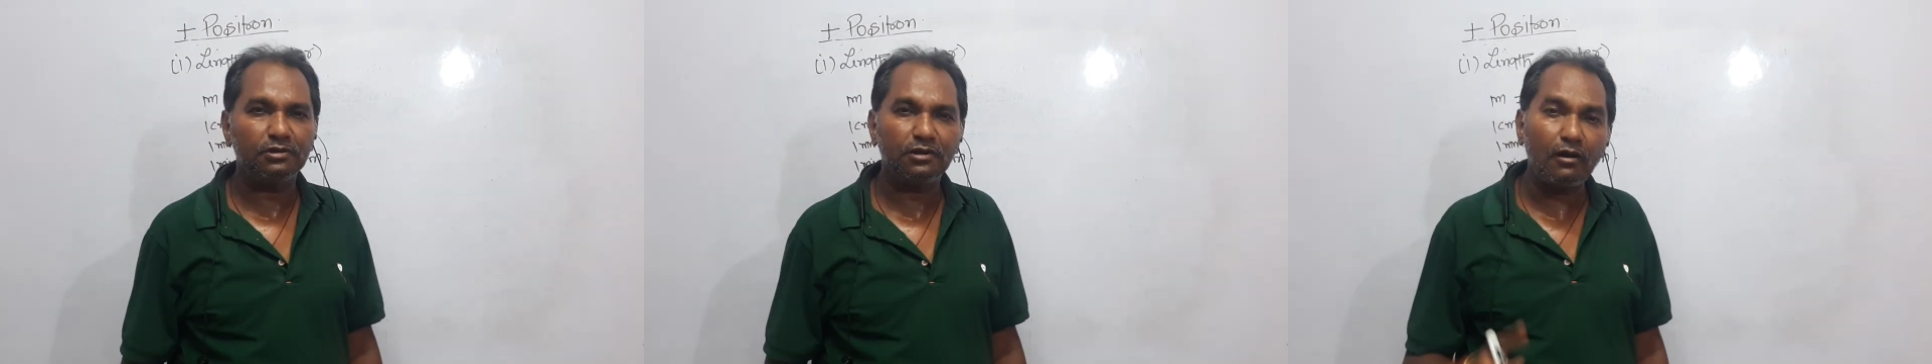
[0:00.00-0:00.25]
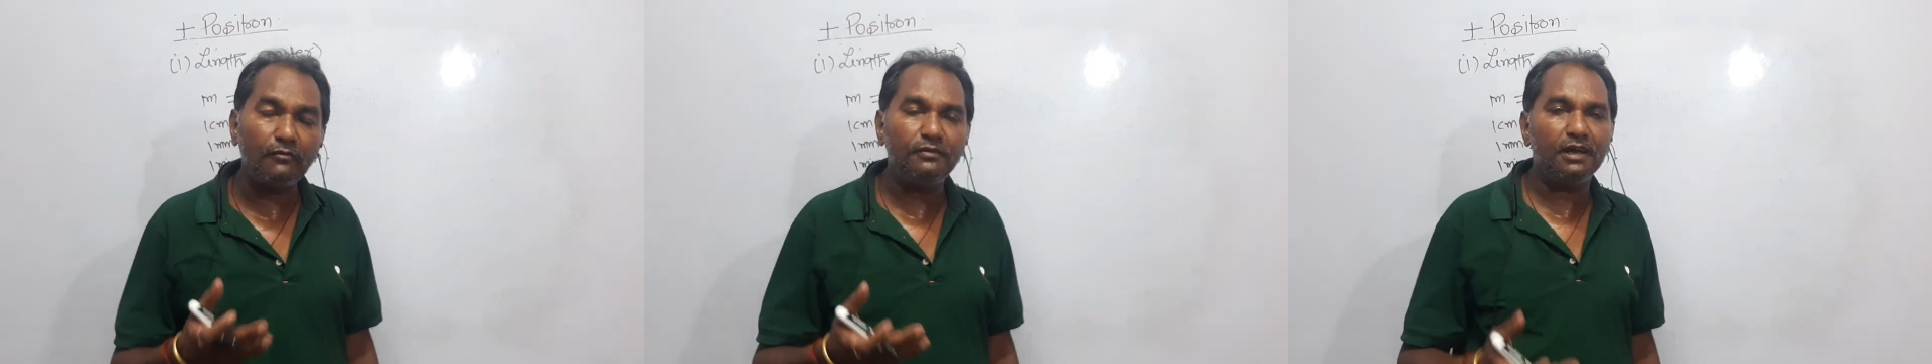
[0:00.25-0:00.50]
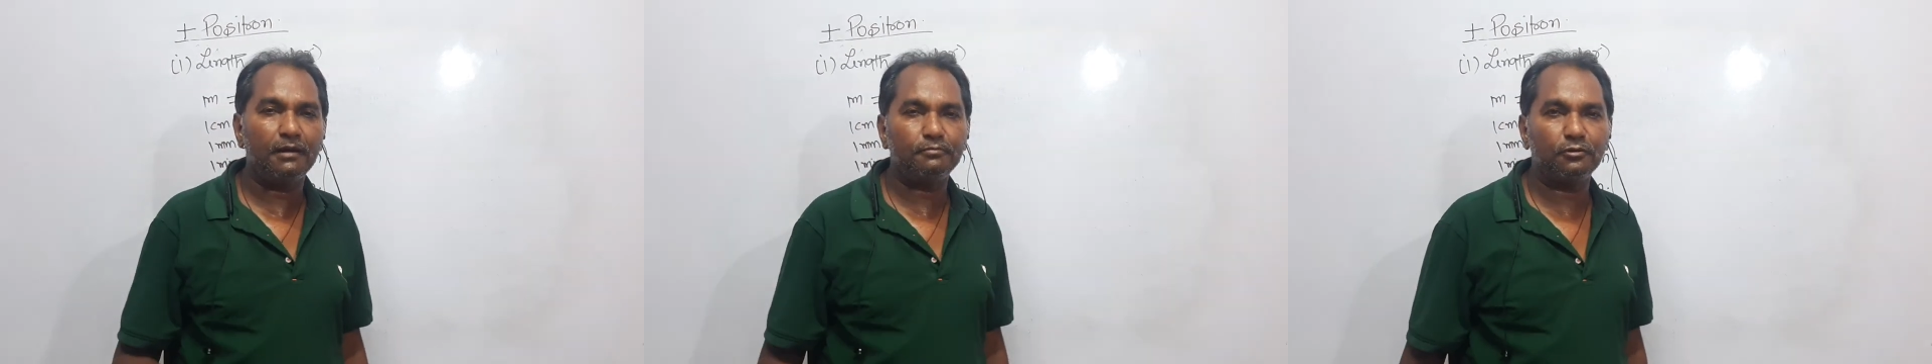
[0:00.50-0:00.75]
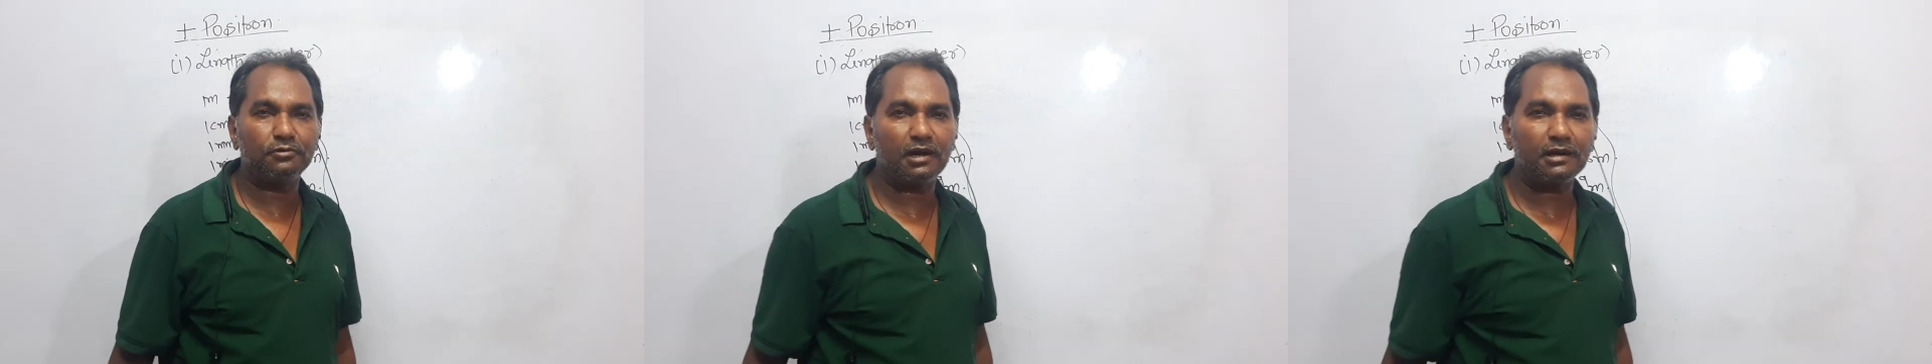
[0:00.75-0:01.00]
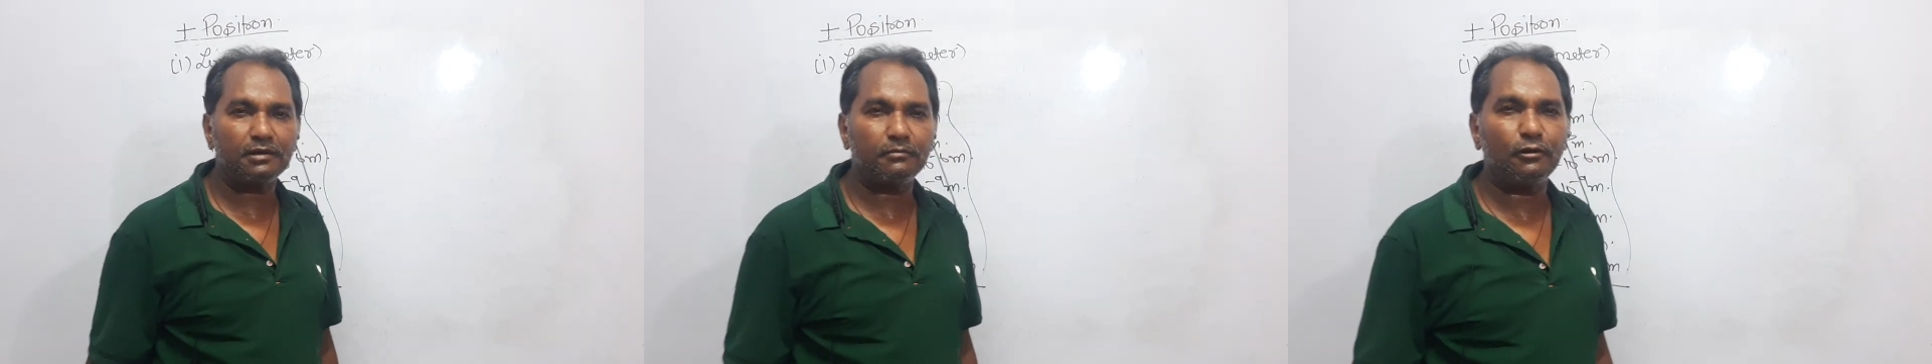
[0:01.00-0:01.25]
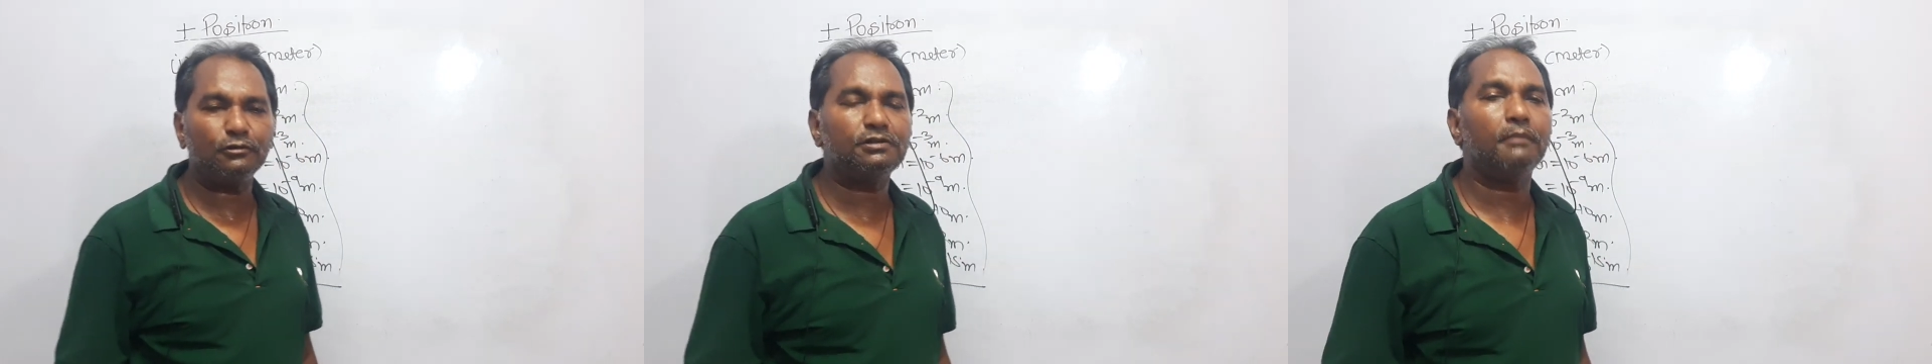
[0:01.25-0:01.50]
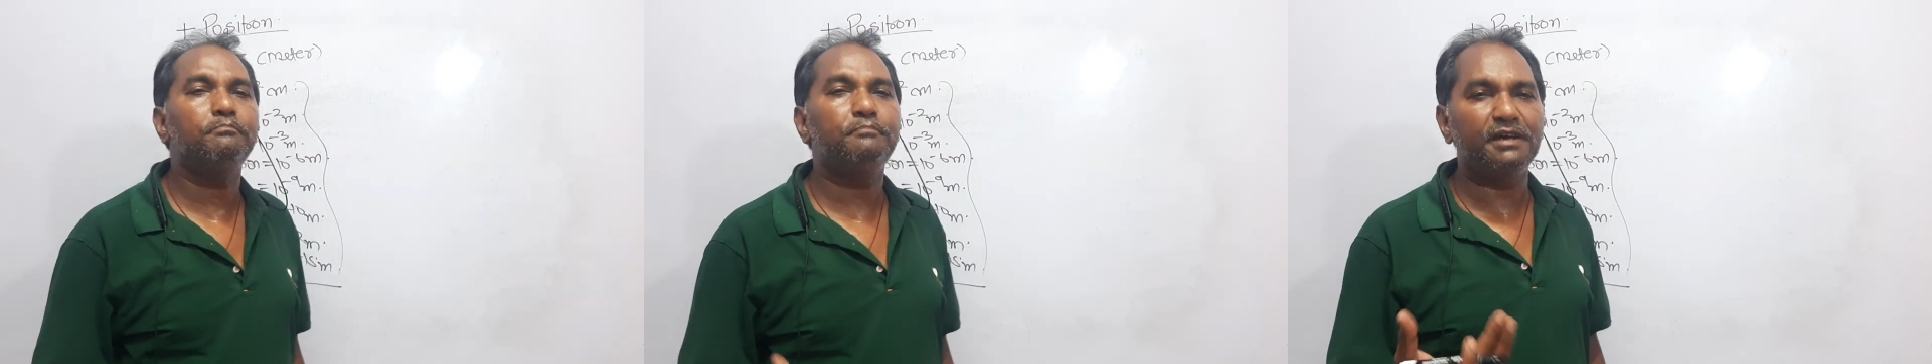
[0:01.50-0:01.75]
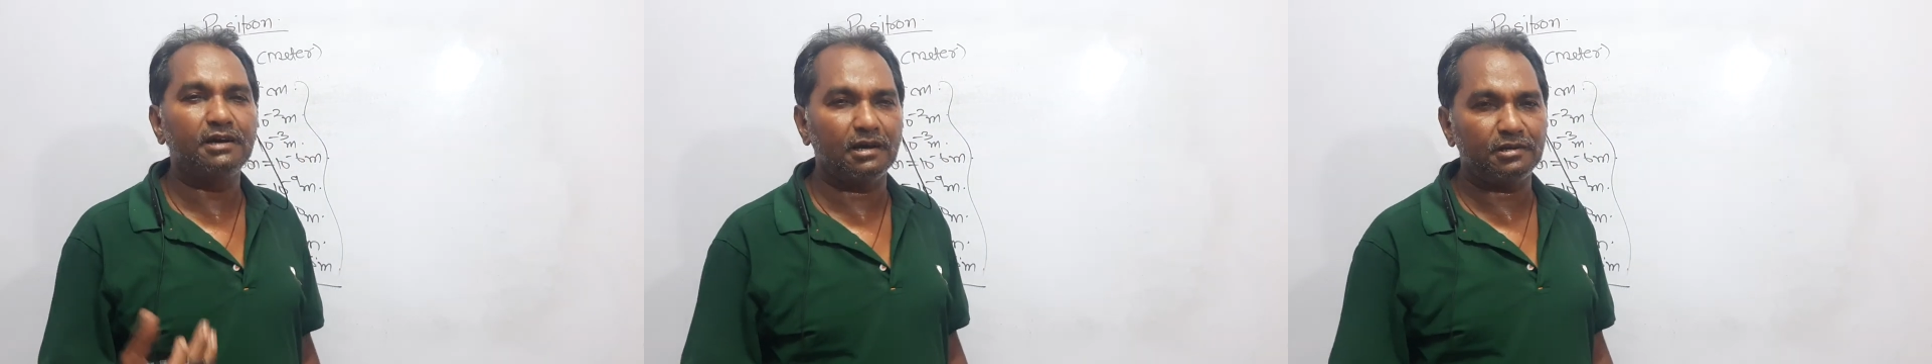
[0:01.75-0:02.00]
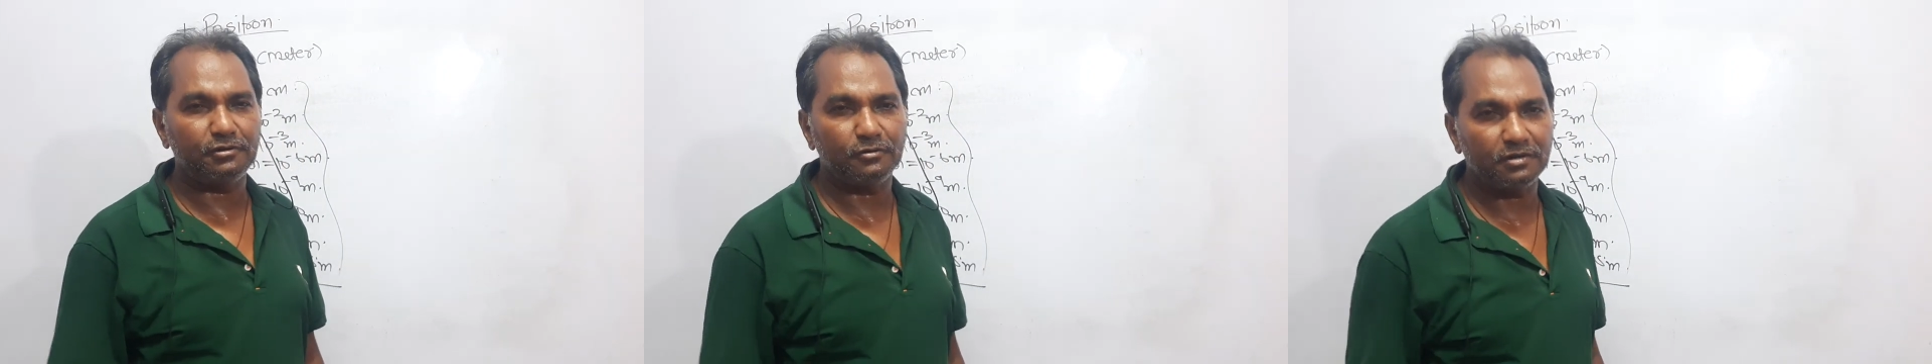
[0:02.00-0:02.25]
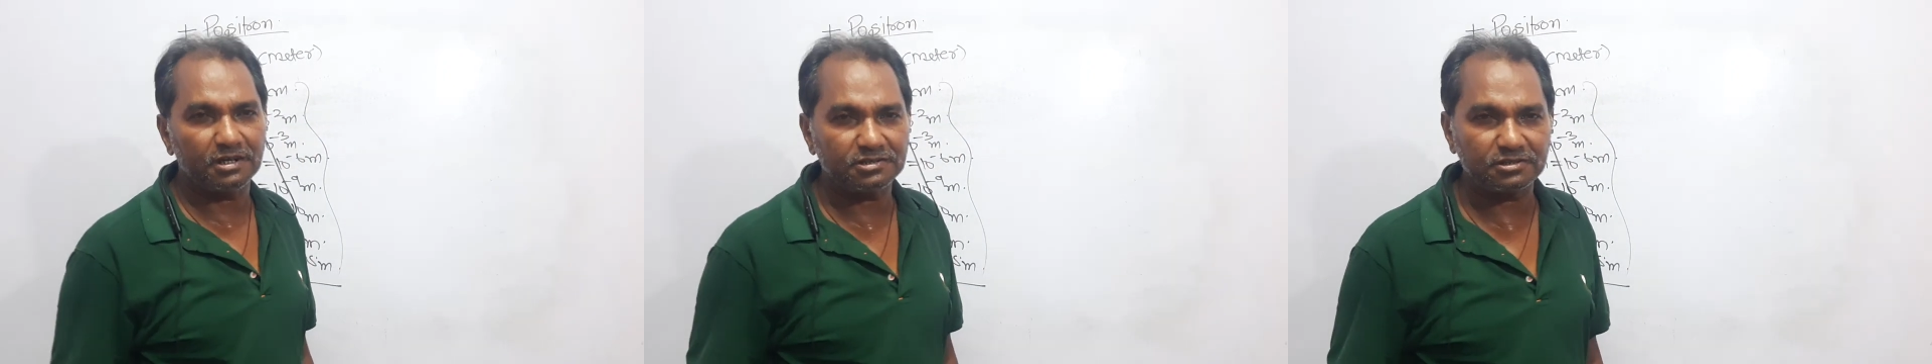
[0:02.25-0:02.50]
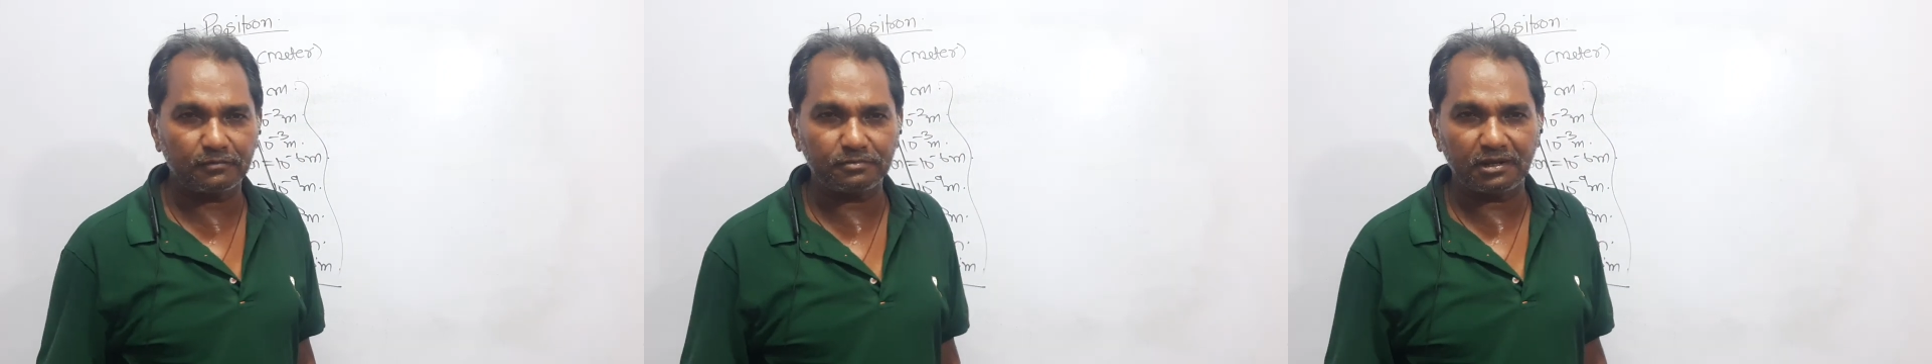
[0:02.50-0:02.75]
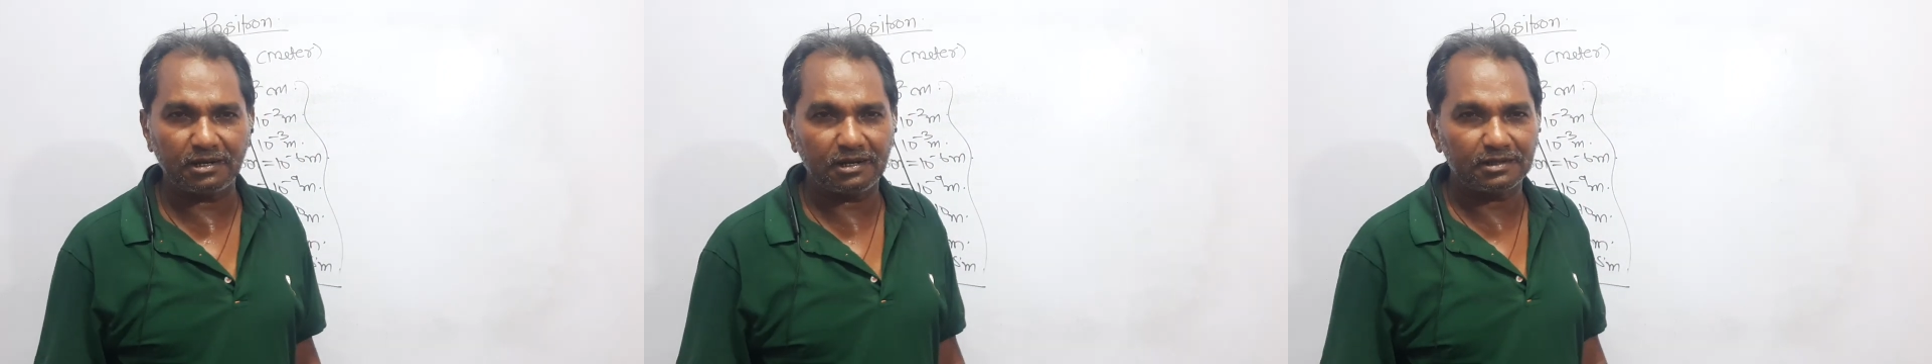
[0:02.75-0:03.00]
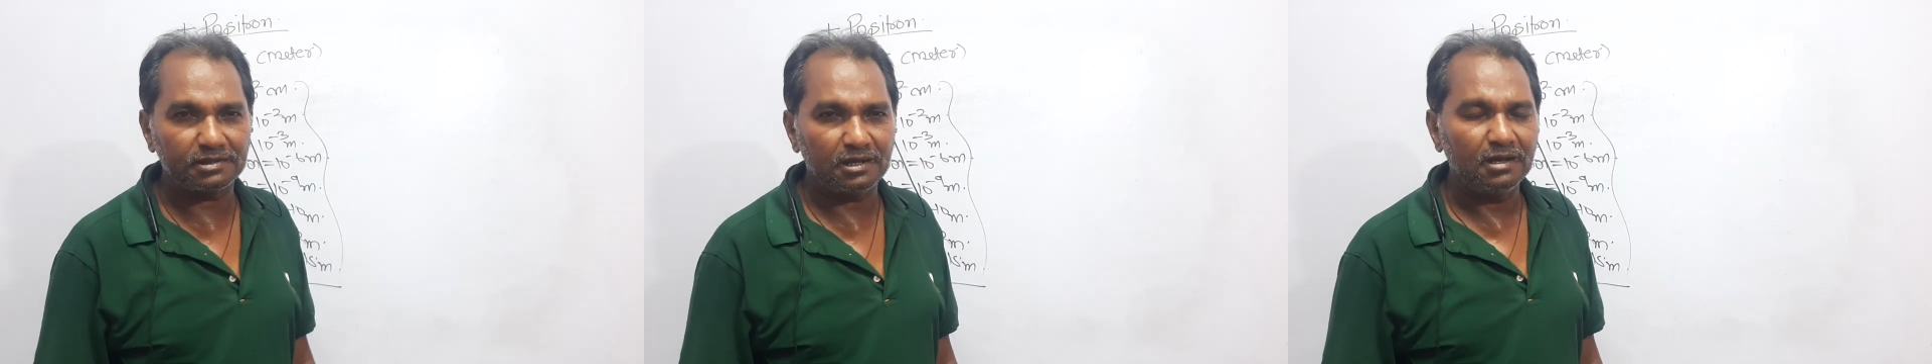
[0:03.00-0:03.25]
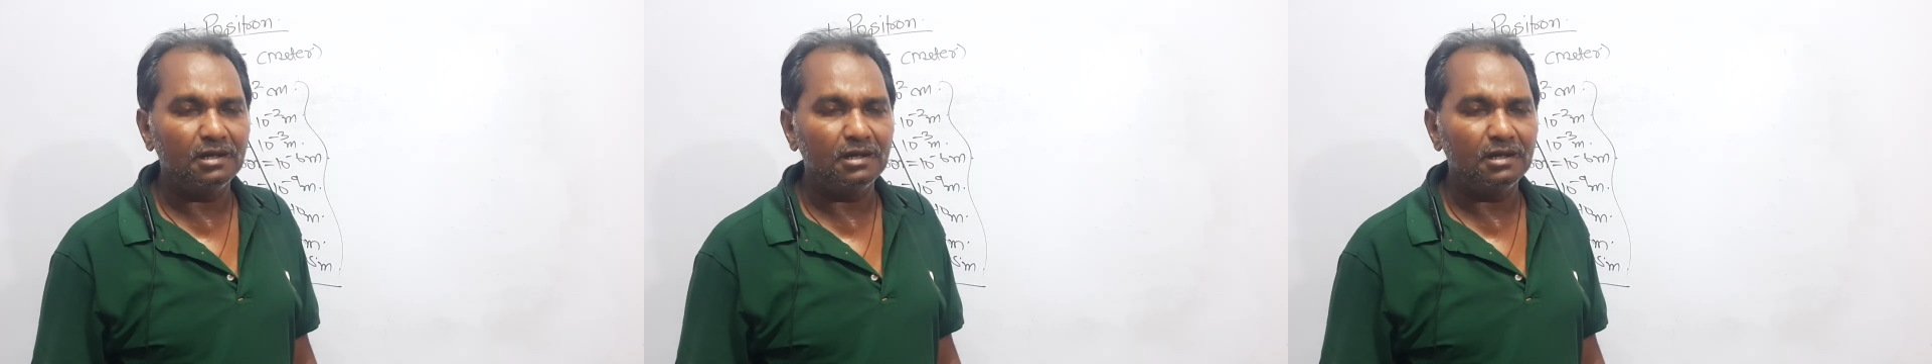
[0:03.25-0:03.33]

Now, we have to talk about the bigger units of the length.